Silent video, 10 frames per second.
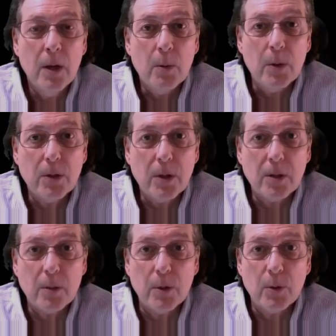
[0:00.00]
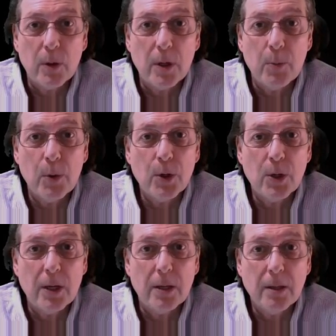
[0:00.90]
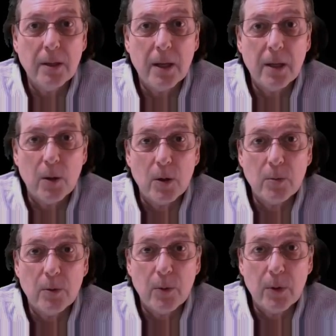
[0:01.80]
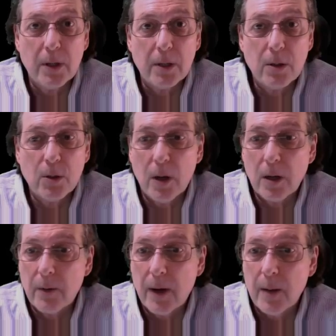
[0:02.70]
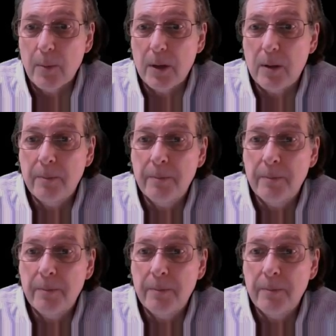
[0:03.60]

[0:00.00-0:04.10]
which customers really appreciate getting those before they get the shock of a high bill.